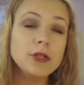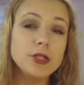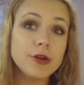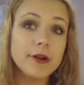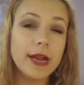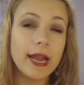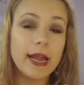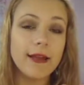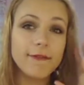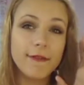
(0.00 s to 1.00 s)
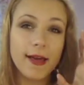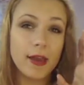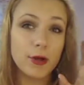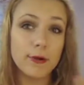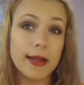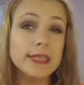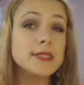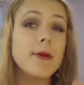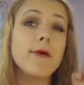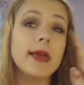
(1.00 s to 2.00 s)
to create a fun gray
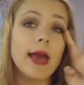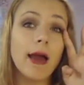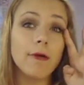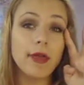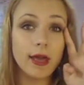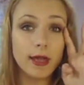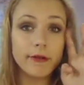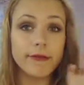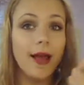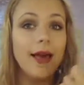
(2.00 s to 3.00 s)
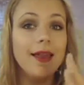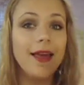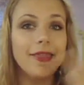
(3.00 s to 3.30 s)
smoky eye with a hint of red